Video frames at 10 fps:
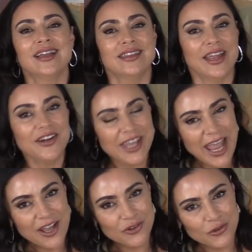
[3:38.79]
their
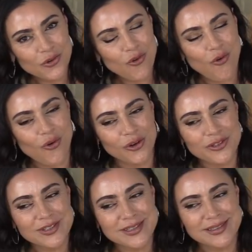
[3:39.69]
kangaroo
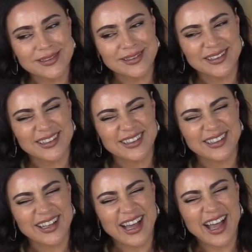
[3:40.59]
courts,
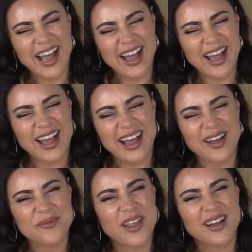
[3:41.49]

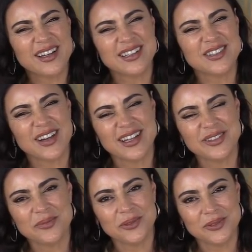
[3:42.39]
I'm not going to try
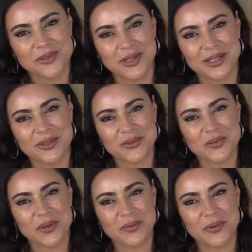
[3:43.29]
to persuade those
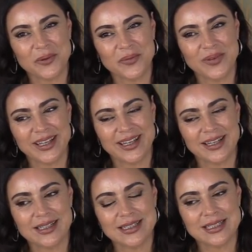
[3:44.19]
people
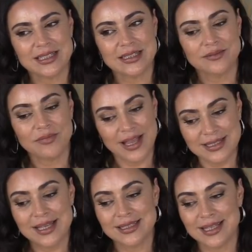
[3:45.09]
because, as
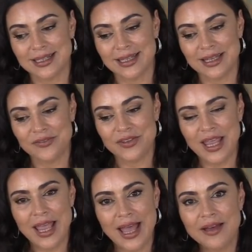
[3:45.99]
I said, if
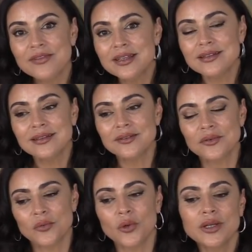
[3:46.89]
they haven't
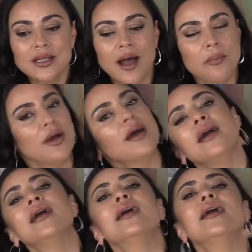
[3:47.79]
woken up
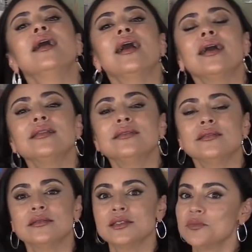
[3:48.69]
and
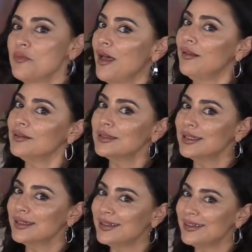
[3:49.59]
smelled
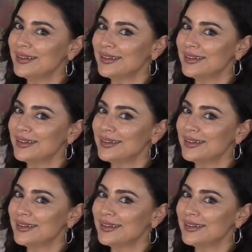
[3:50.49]
the